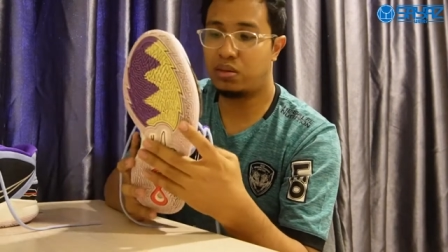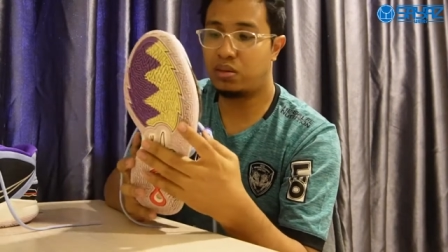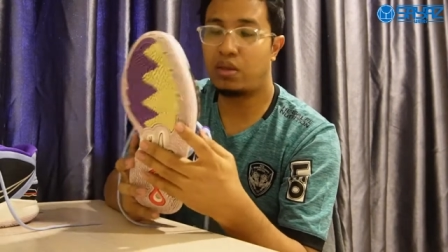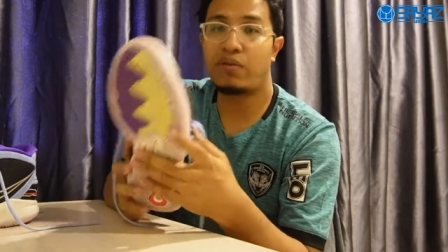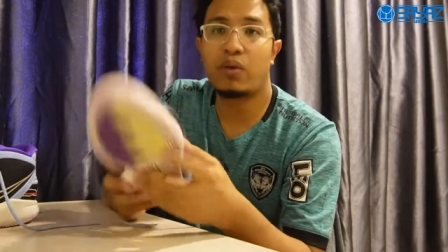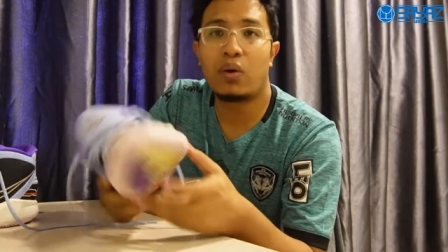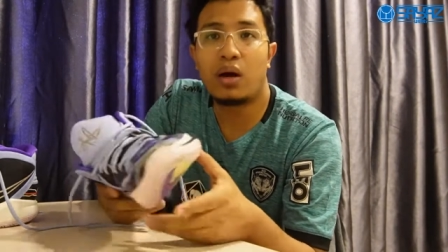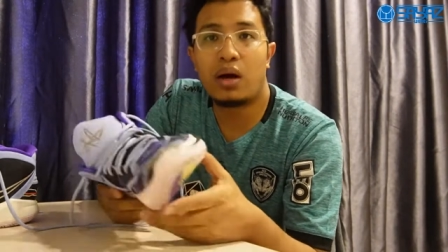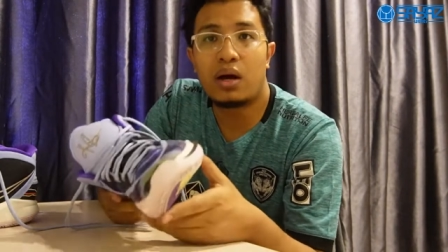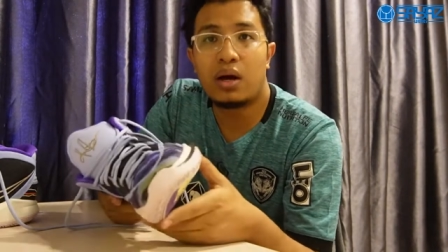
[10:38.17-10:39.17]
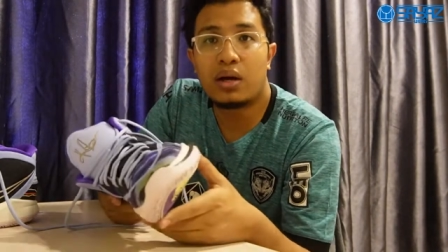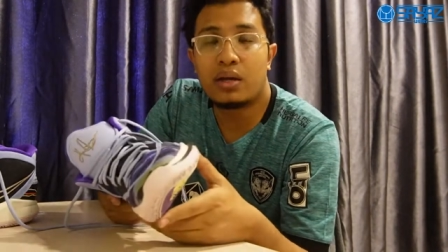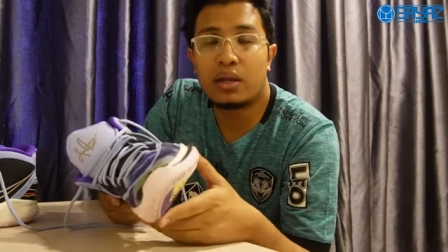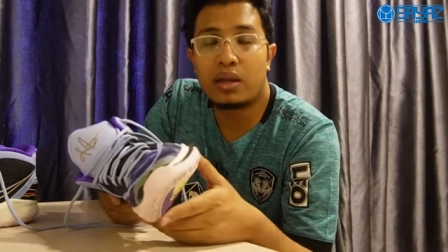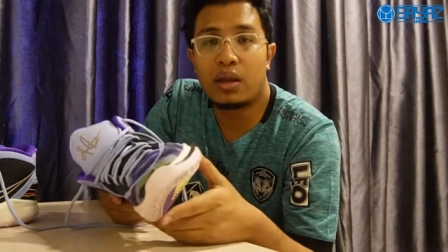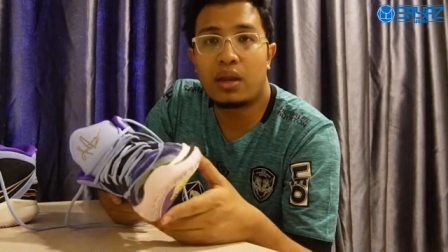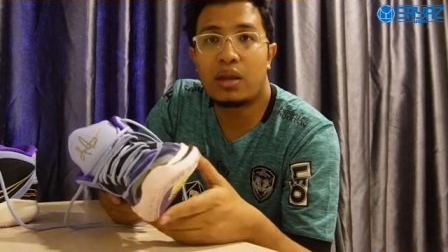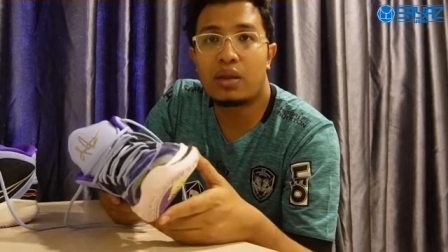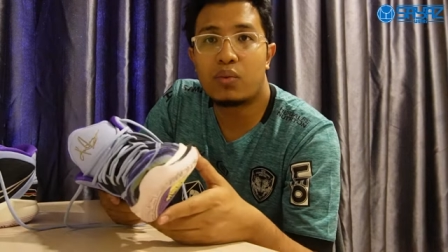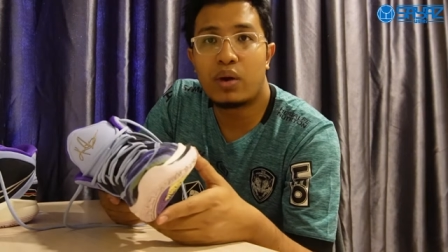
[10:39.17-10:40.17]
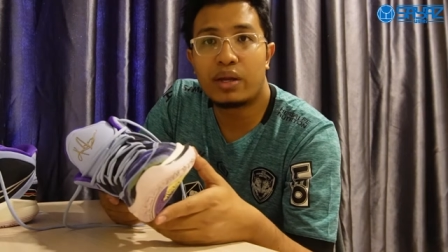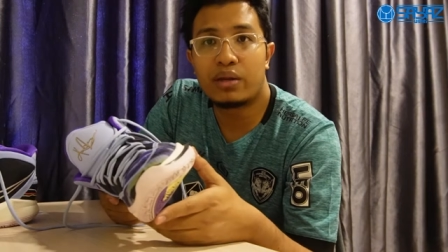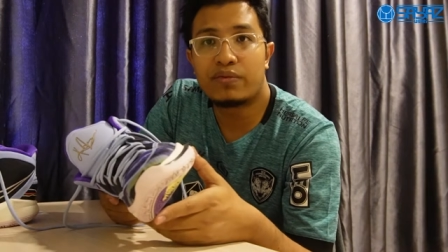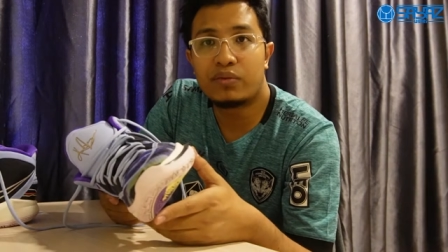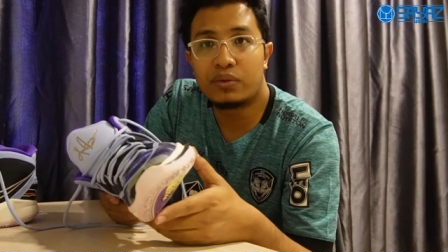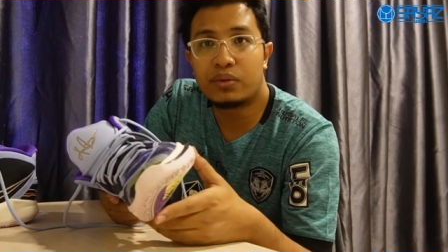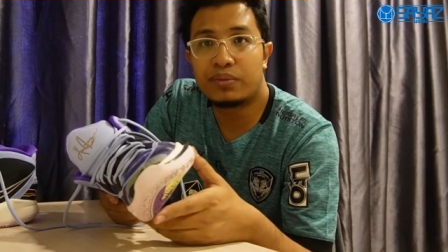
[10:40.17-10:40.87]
if you are a wider foot,